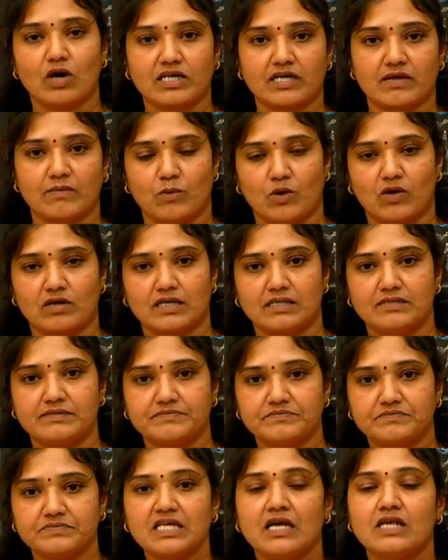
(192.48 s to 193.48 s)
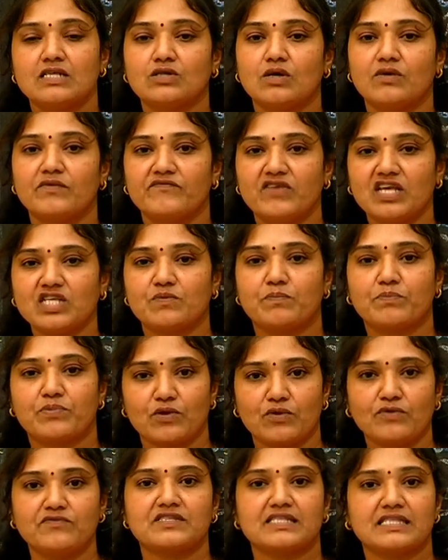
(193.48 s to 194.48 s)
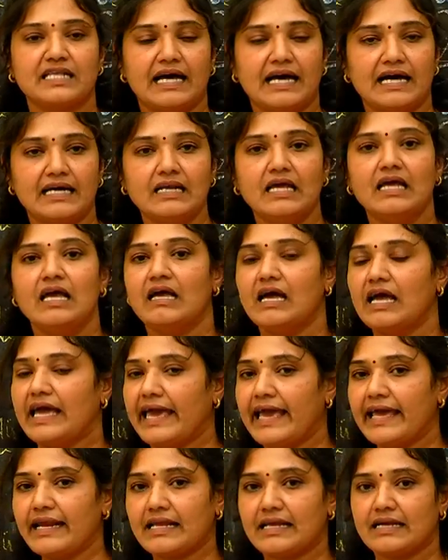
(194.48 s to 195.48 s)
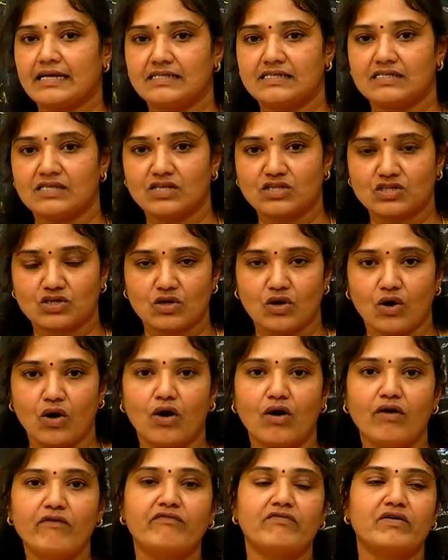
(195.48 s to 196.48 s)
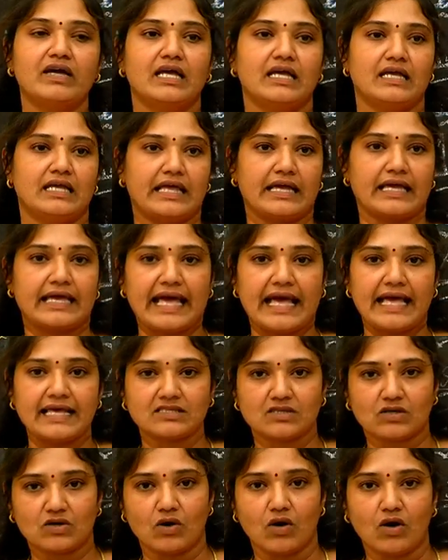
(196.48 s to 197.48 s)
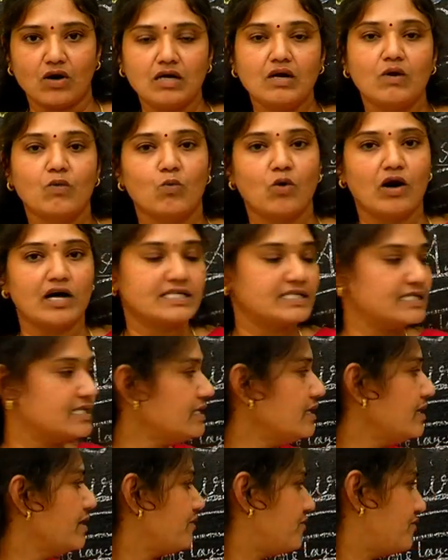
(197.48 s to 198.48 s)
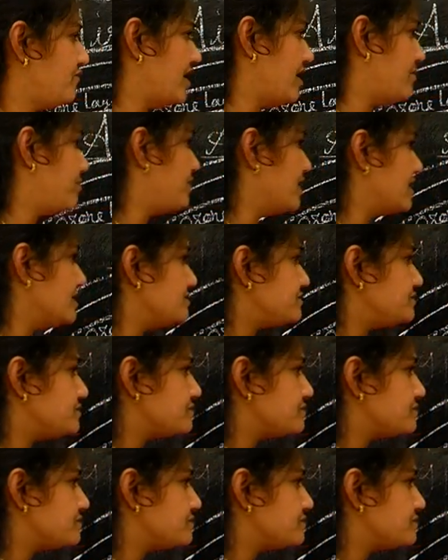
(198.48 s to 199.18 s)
bottle. So which proves that air consists of a gas called water vapor.